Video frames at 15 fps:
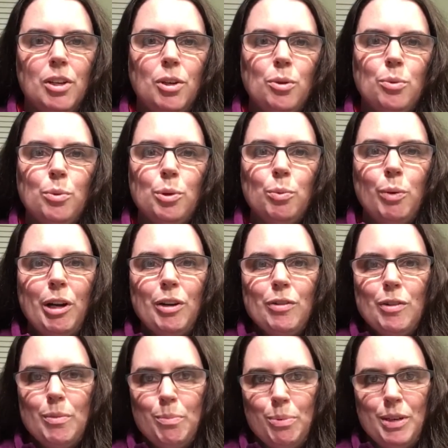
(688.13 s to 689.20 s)
you would
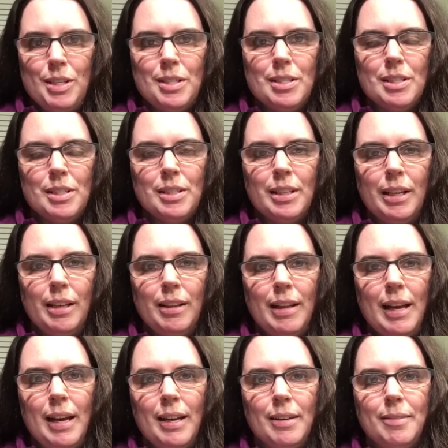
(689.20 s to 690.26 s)
wear a bracelet like
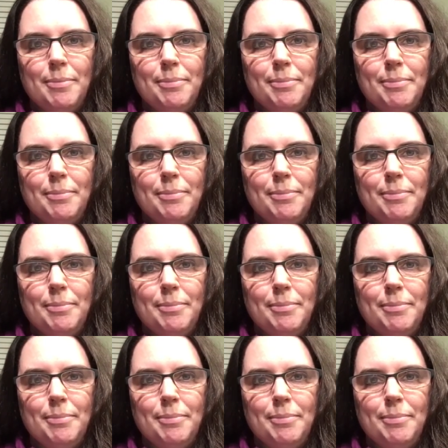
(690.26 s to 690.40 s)
that,